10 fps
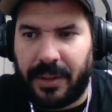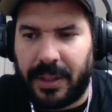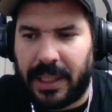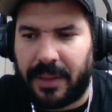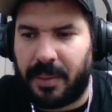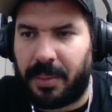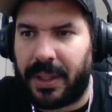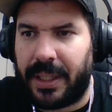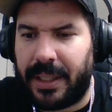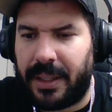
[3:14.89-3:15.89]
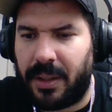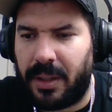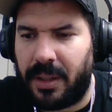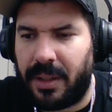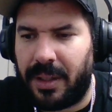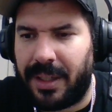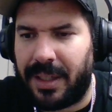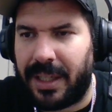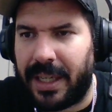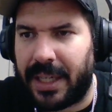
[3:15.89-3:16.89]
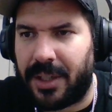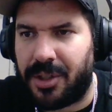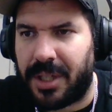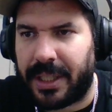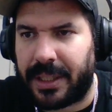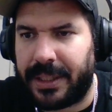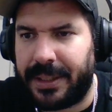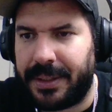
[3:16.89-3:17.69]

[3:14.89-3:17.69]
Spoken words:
They have to play energetically.